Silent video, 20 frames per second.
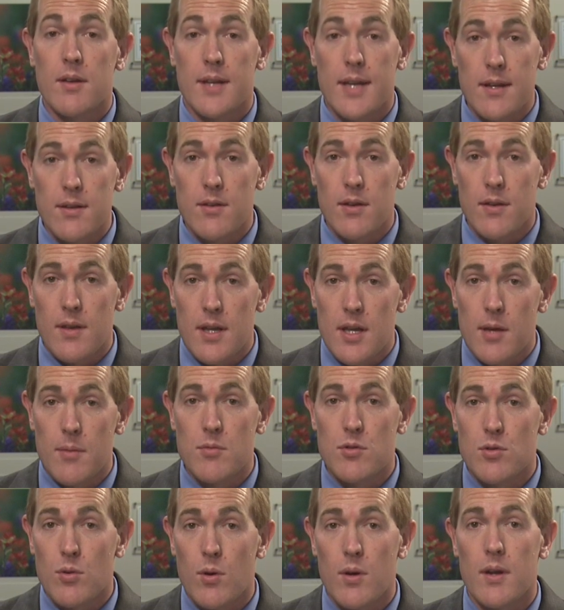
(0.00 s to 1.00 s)
get to the
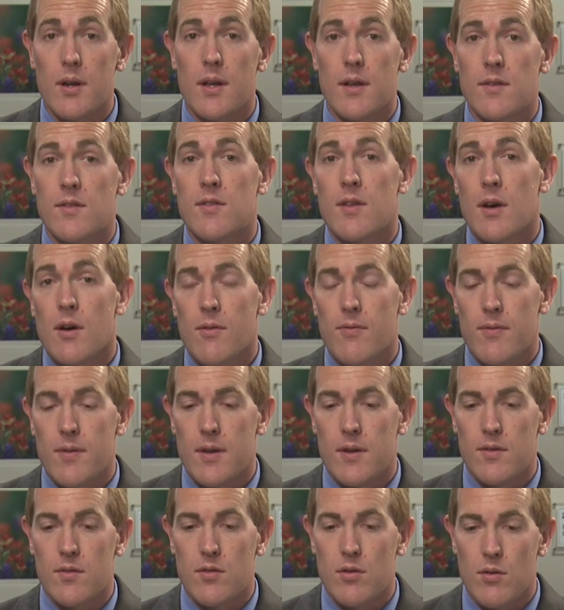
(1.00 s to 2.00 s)
hip joint itself
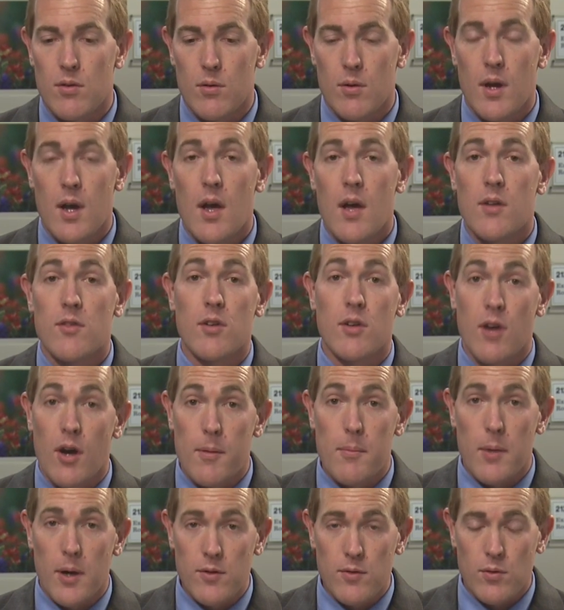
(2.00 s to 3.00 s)
is to
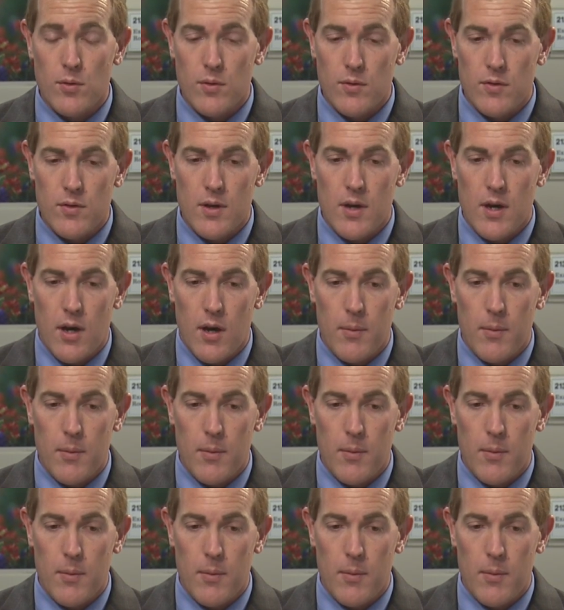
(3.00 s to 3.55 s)
cut muscles.